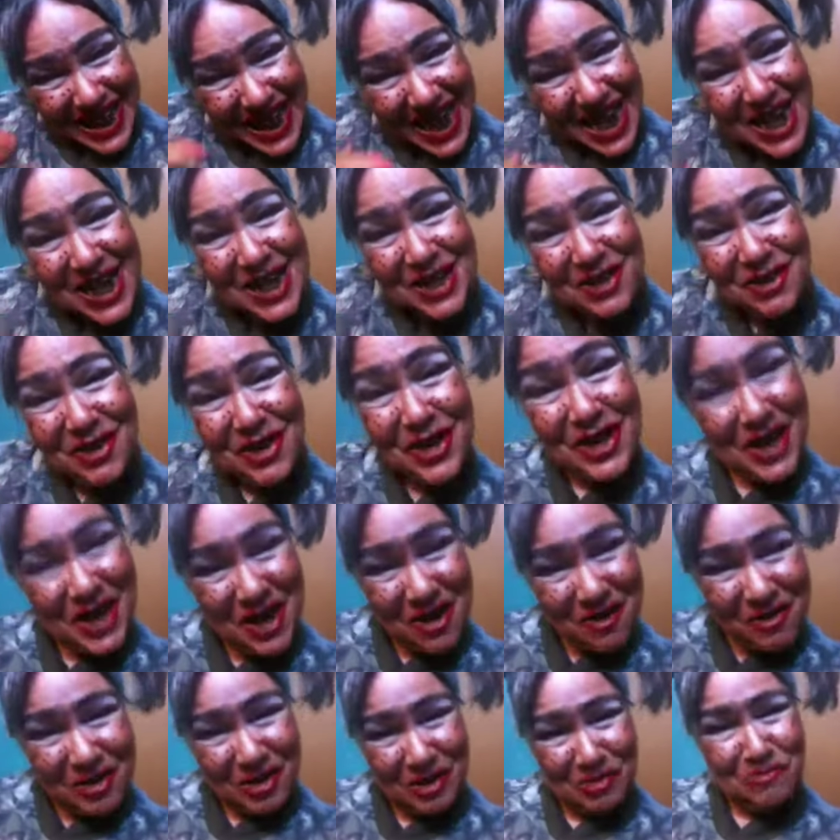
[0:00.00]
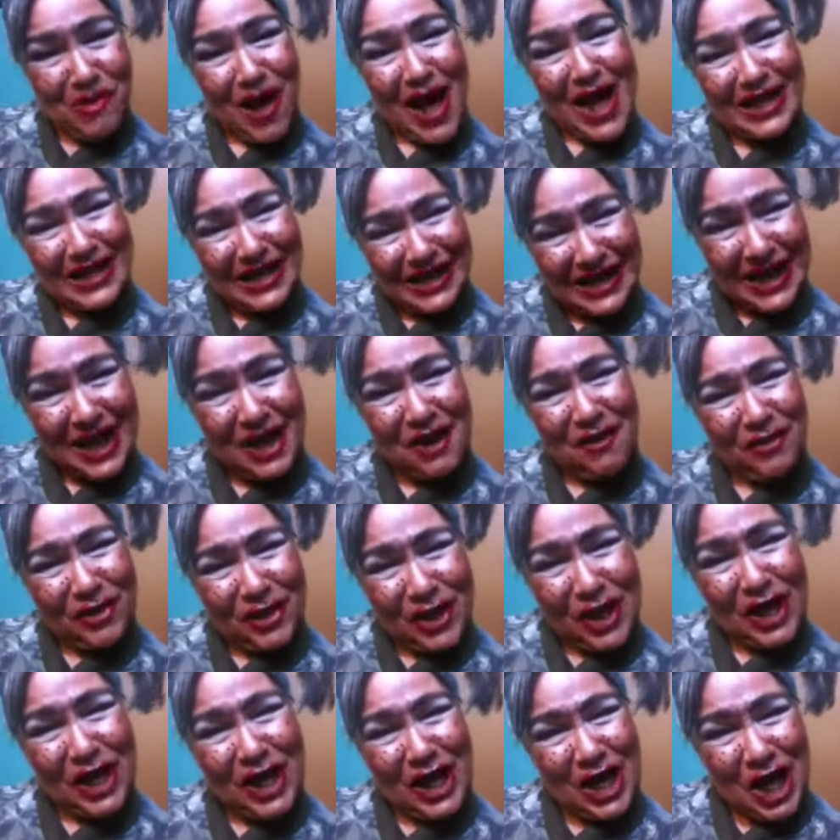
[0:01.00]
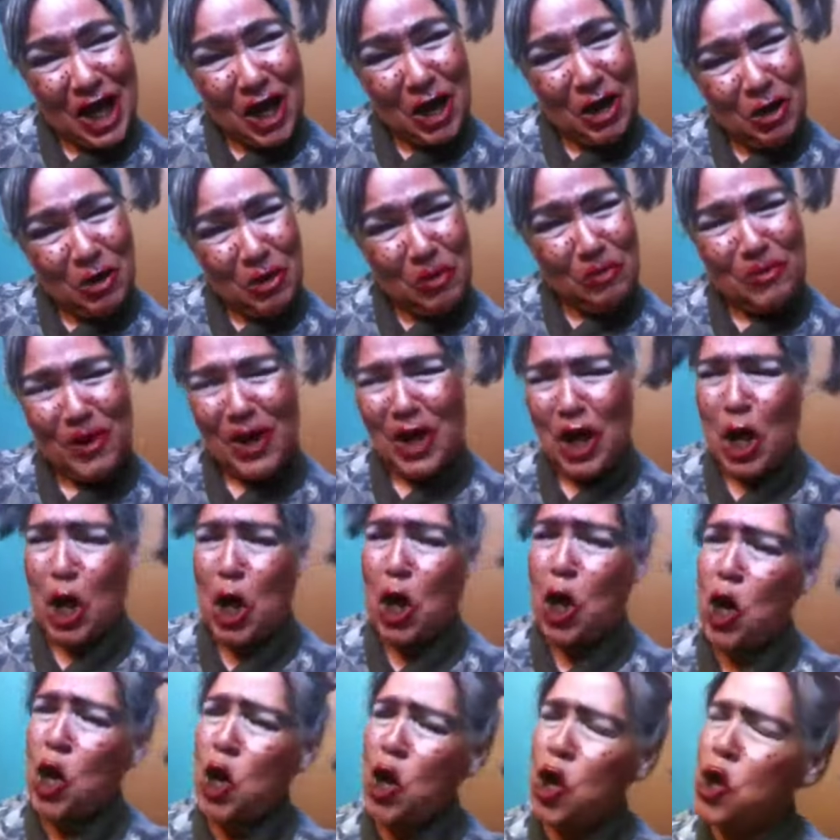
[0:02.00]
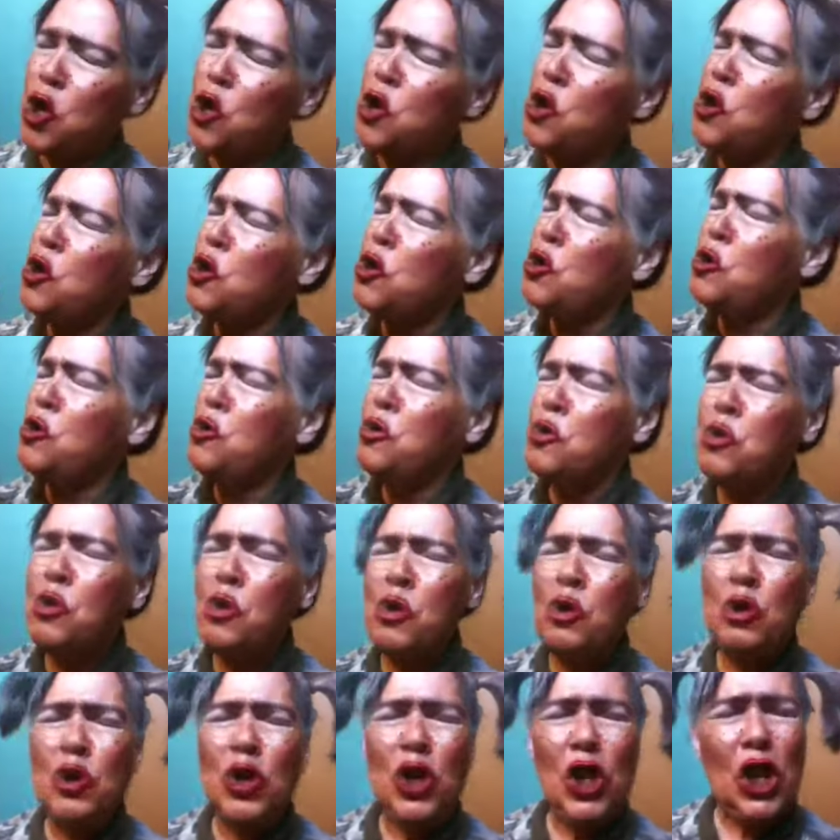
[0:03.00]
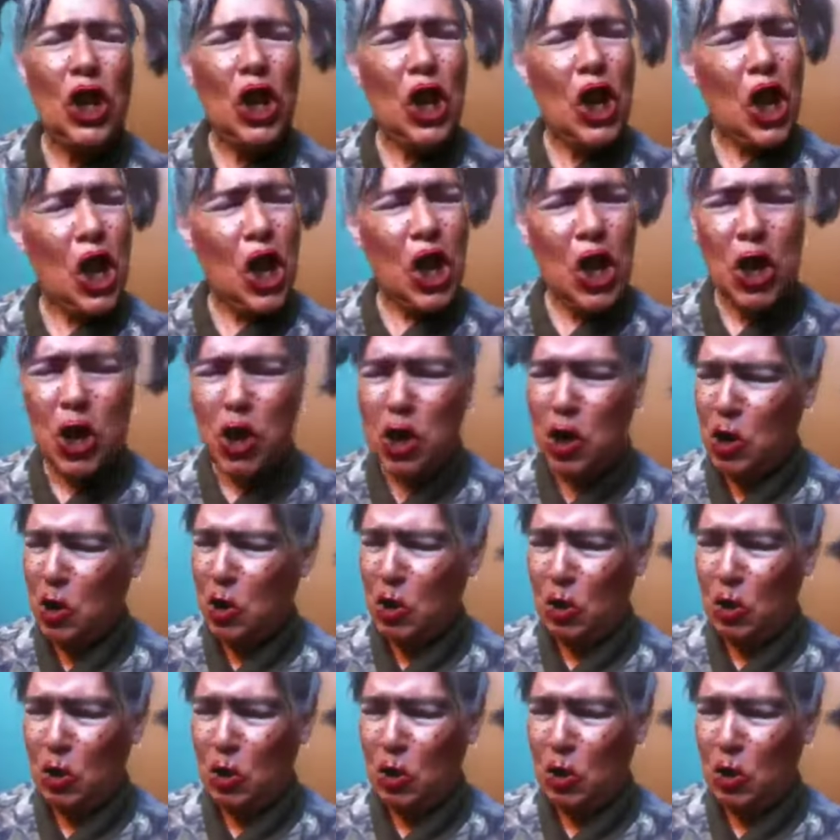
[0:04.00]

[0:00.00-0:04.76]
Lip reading: introduce myself to you, but oh no.